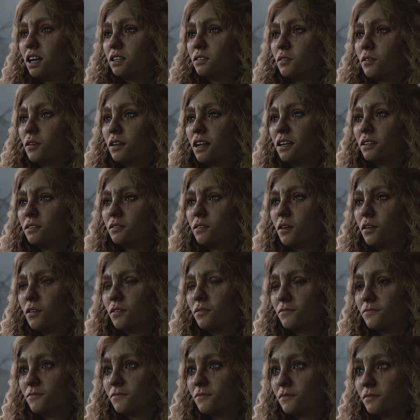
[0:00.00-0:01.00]
I should head
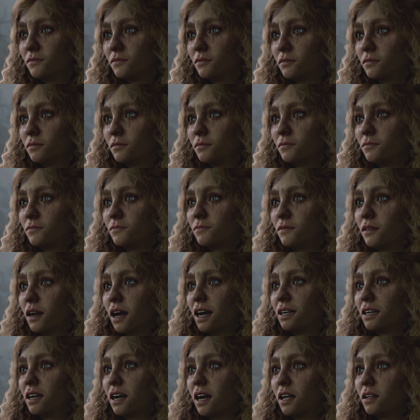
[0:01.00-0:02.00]
home, but
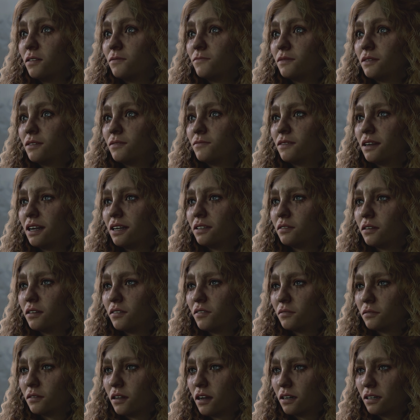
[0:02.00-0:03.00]
I can't bring
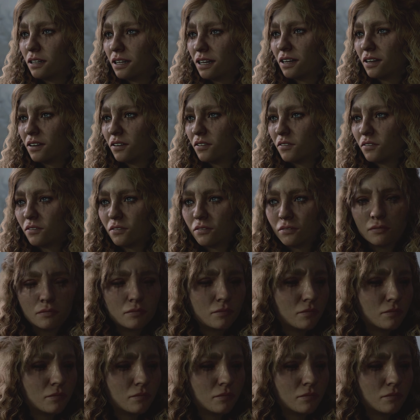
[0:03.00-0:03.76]
myself to leave.